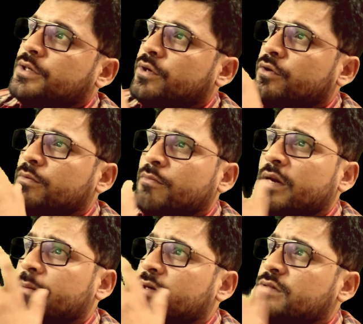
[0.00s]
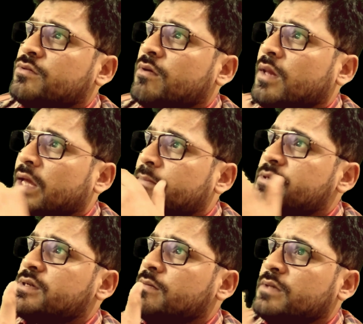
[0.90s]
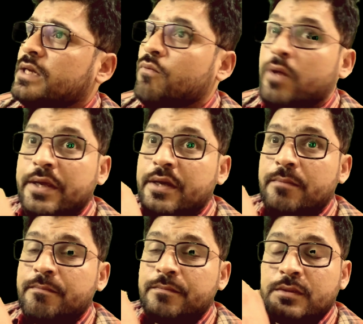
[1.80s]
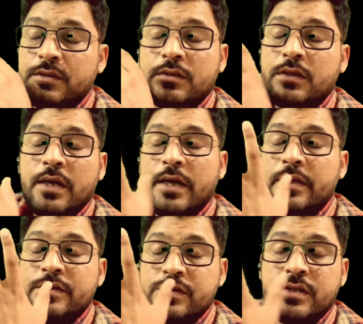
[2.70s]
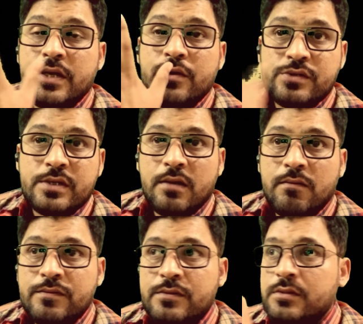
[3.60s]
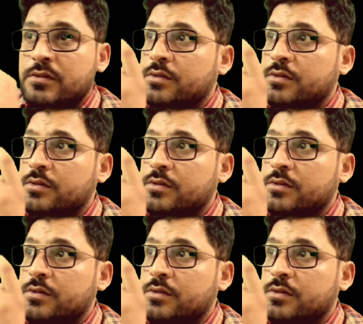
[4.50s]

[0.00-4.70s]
Your good morning mantra like be something, wake up and say yourself,